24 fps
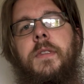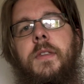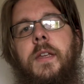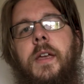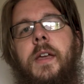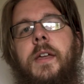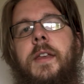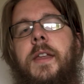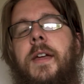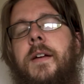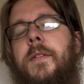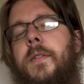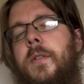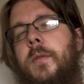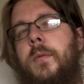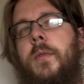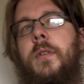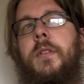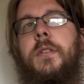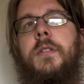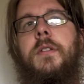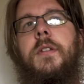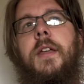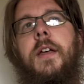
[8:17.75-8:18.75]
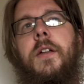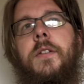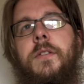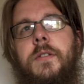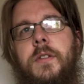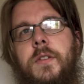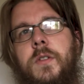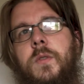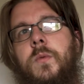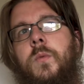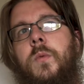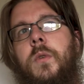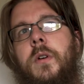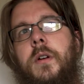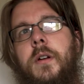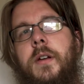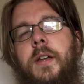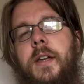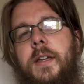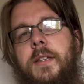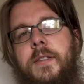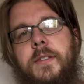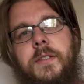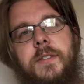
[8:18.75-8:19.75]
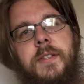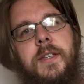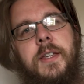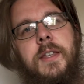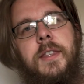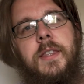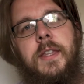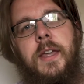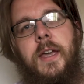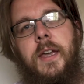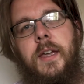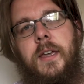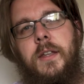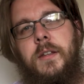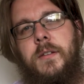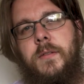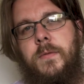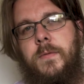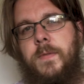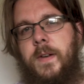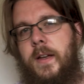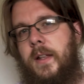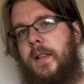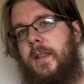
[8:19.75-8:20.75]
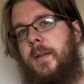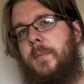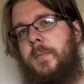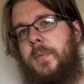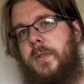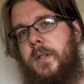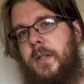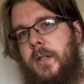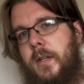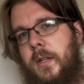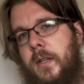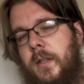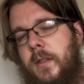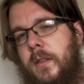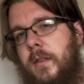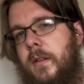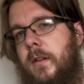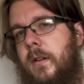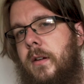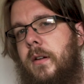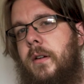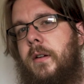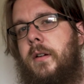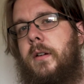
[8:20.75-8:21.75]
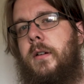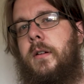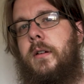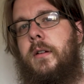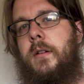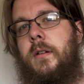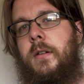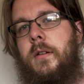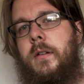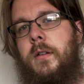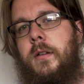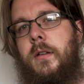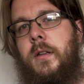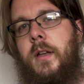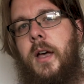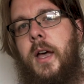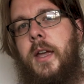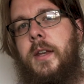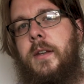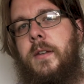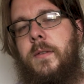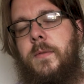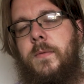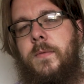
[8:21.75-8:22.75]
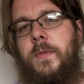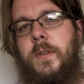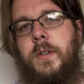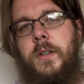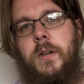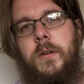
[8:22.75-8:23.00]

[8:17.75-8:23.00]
And everyone else's work has seen that and developed their kind of,